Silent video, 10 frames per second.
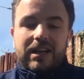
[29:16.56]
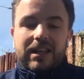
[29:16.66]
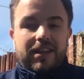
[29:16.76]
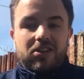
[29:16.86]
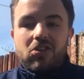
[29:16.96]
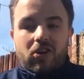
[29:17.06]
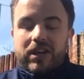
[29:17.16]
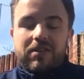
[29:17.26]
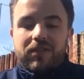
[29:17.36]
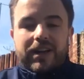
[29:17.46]
they are not
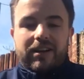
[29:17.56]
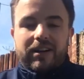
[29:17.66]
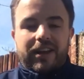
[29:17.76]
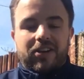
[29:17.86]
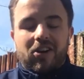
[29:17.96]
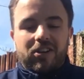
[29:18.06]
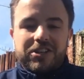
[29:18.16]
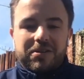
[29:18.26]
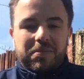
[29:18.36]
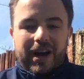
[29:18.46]
even getting the
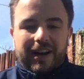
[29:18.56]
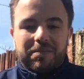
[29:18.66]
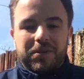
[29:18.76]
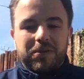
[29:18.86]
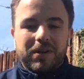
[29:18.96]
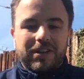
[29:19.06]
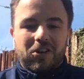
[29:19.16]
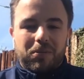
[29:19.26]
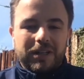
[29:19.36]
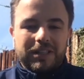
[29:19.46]
collagen back up to a
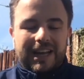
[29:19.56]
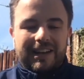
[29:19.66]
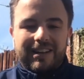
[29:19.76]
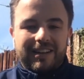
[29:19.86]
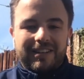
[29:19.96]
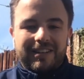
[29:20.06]
normal standard.